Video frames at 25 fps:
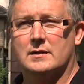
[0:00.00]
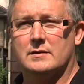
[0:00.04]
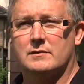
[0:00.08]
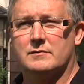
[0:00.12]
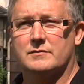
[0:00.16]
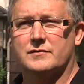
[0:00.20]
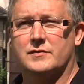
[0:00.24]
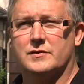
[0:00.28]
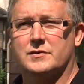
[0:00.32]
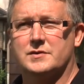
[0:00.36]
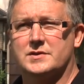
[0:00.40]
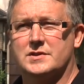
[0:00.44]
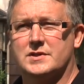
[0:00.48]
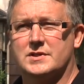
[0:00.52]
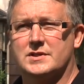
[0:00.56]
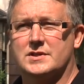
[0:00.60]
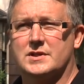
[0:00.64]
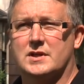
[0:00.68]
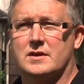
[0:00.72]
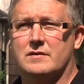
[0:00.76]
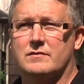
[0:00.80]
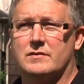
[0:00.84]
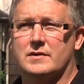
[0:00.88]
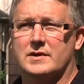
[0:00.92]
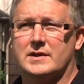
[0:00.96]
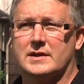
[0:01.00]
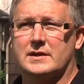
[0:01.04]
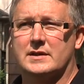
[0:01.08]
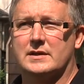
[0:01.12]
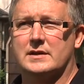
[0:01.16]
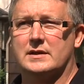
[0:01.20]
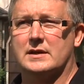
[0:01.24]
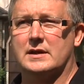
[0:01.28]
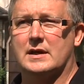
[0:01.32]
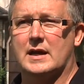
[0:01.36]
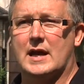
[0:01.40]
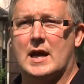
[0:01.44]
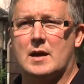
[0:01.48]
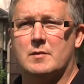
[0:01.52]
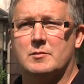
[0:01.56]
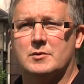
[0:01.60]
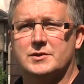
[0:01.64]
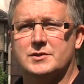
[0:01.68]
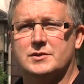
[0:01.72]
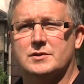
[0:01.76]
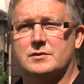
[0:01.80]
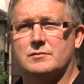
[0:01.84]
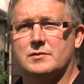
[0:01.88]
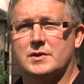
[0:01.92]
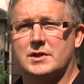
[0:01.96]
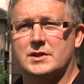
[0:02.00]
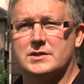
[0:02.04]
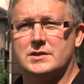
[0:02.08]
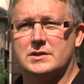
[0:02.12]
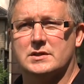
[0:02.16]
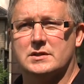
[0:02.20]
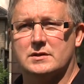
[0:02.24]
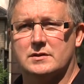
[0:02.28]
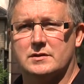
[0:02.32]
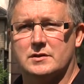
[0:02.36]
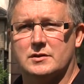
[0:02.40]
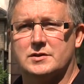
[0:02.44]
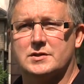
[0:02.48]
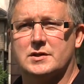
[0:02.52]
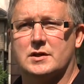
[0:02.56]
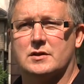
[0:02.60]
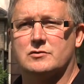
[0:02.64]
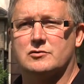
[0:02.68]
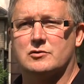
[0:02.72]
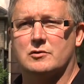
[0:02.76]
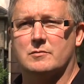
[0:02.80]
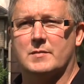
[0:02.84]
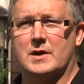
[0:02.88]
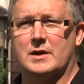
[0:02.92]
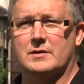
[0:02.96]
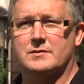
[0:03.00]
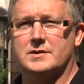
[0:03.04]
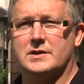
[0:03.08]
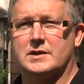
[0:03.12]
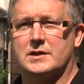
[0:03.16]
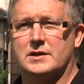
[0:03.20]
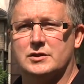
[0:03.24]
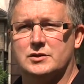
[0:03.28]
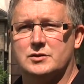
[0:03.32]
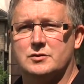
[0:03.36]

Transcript: first discovered in the Hamilton region on the Central Mountain in